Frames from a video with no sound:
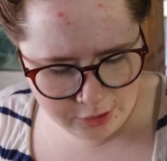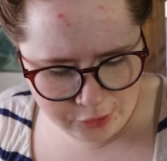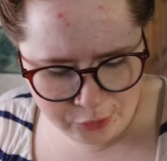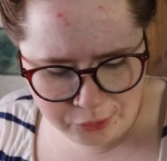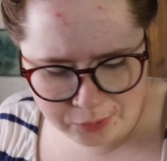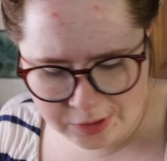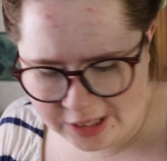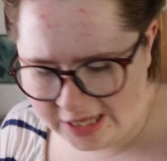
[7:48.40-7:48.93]

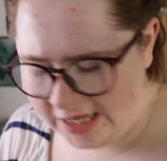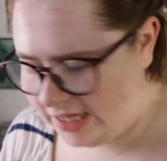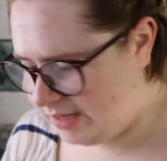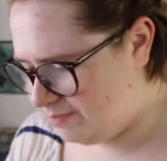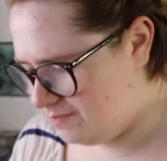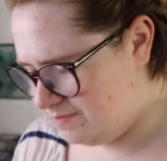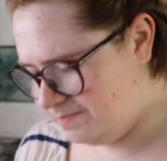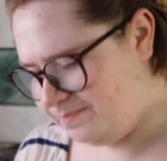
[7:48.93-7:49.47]

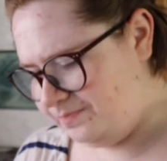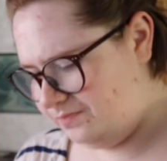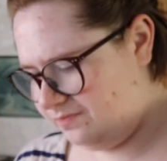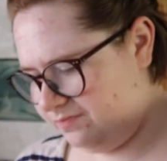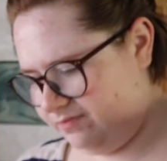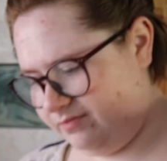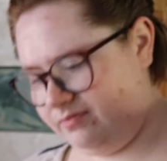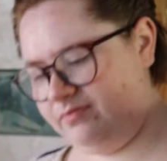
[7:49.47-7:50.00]
ube
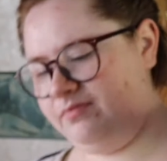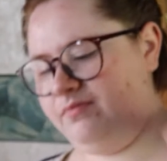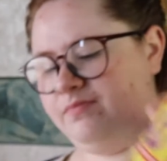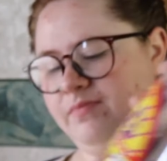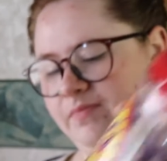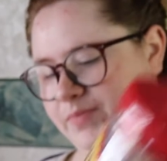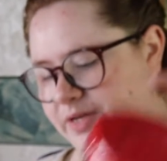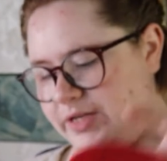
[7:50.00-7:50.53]

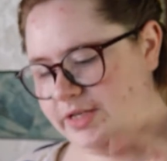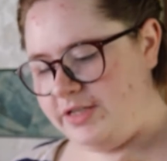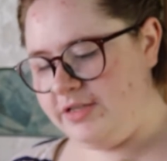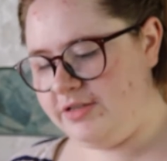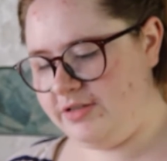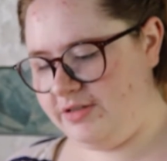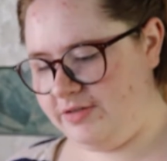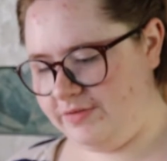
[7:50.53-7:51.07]

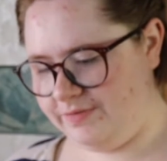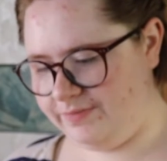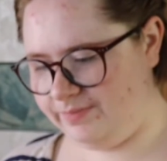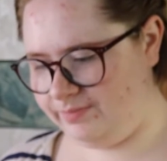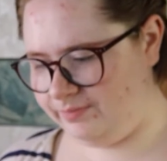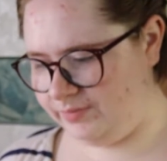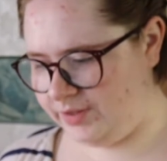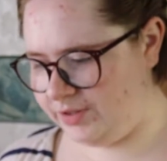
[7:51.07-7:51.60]
buns.
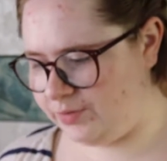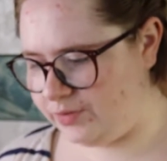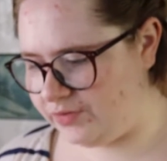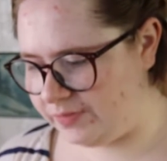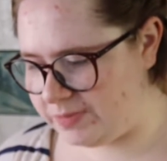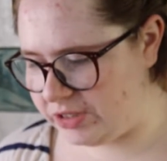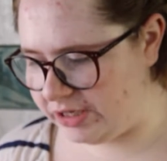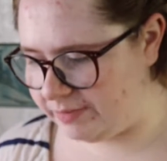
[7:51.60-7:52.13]
This one's
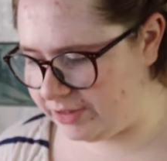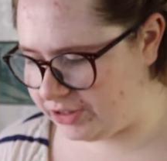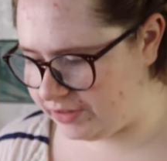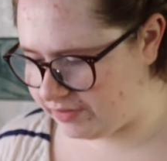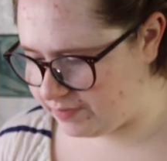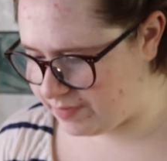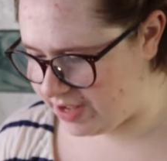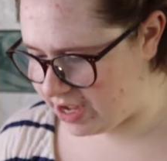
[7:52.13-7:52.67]
from
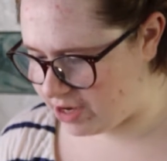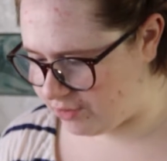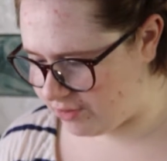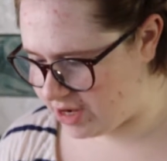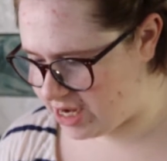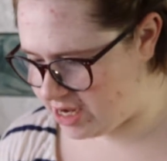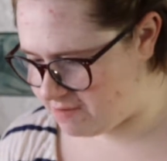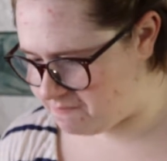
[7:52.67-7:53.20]
JBJ's
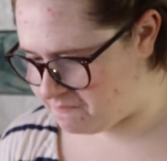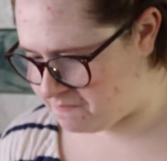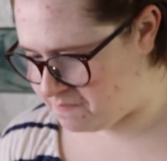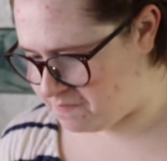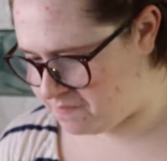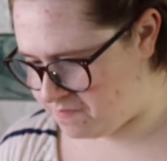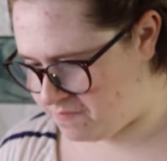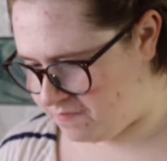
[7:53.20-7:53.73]
Bakery
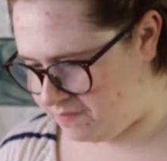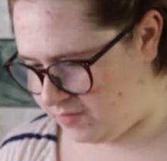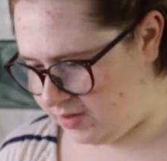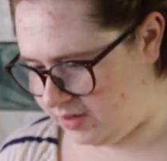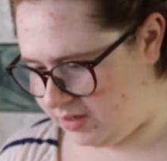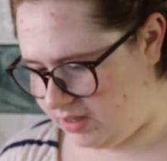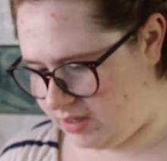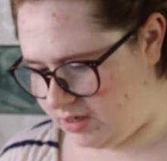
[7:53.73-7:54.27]

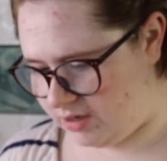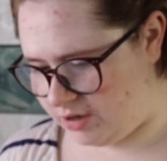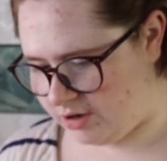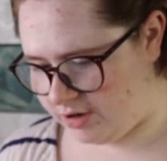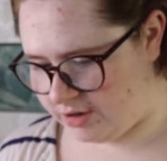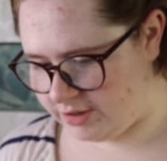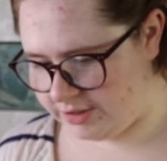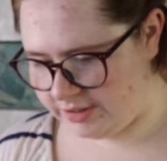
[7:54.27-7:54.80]
in
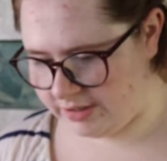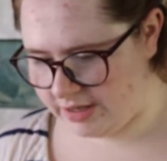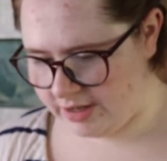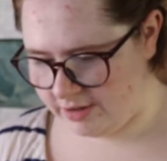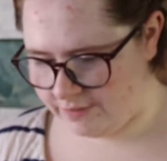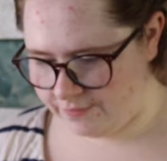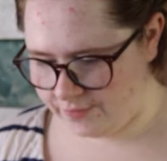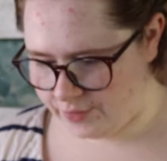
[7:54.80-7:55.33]
Carson,
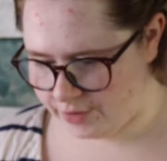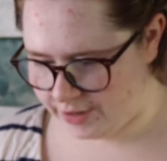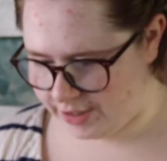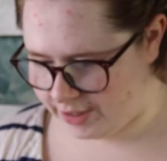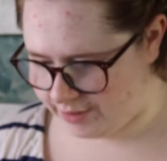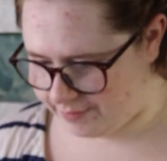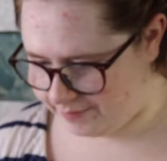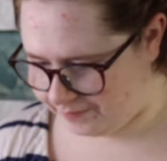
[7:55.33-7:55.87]

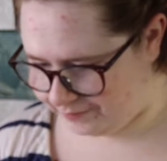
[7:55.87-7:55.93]
California.